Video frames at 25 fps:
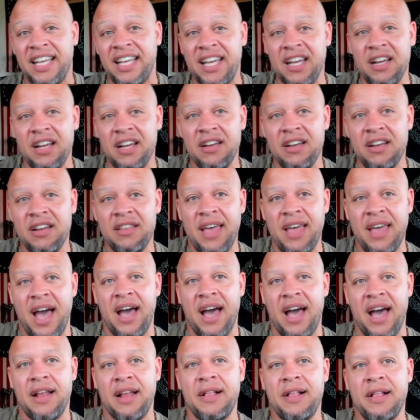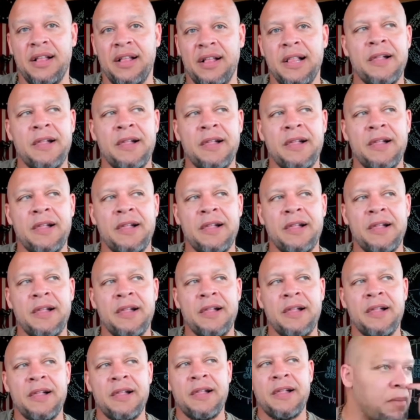to hear that. Not,
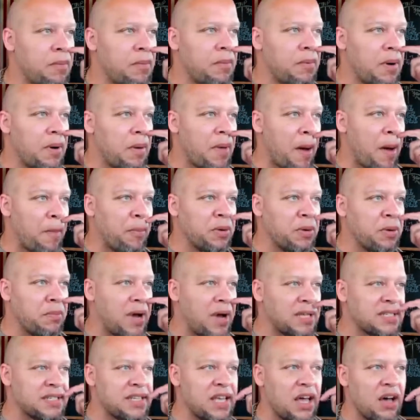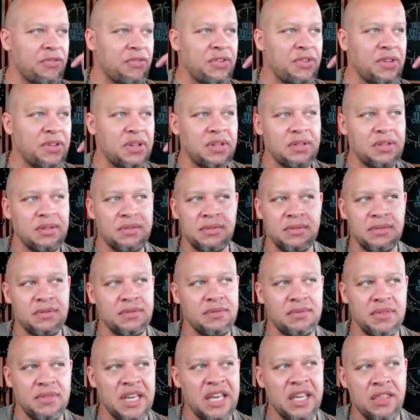you know, I'm not putting myself in
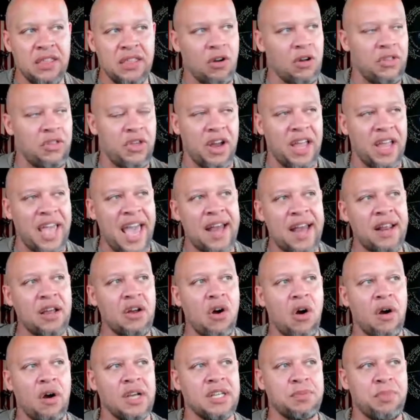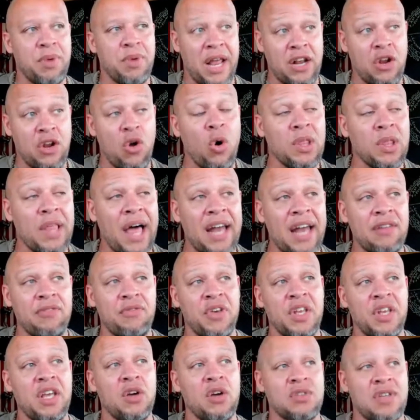either of their categories, but I know a lot of
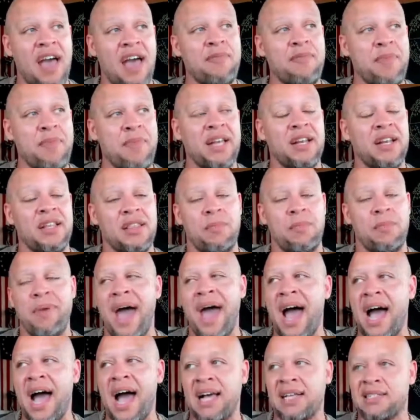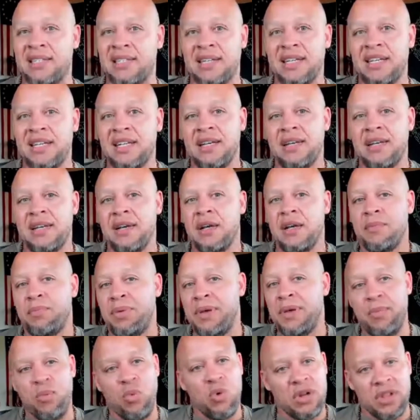videos I've made in the past.
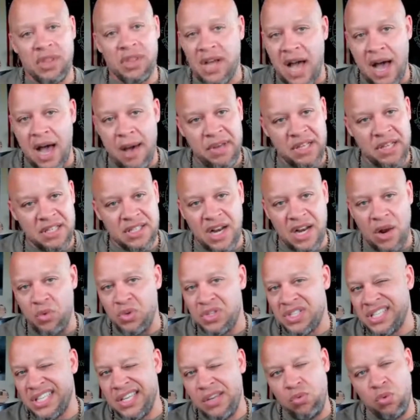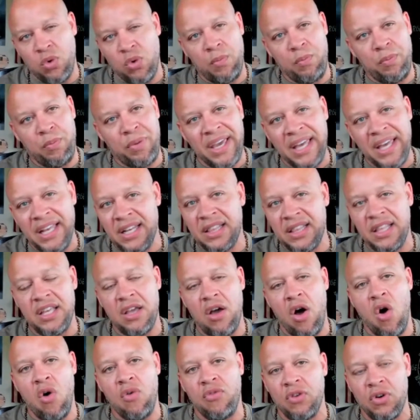People, one of the comments that I would see
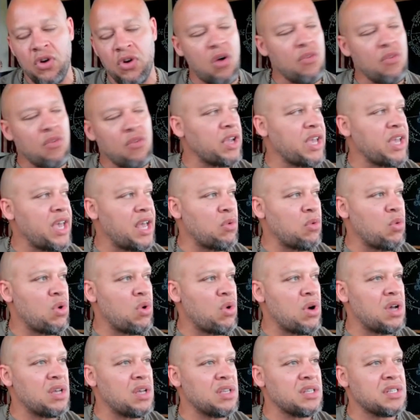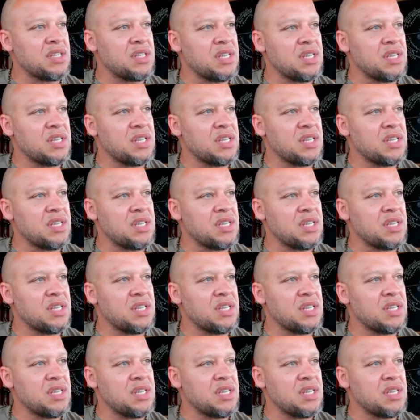repeatedly over and over again was,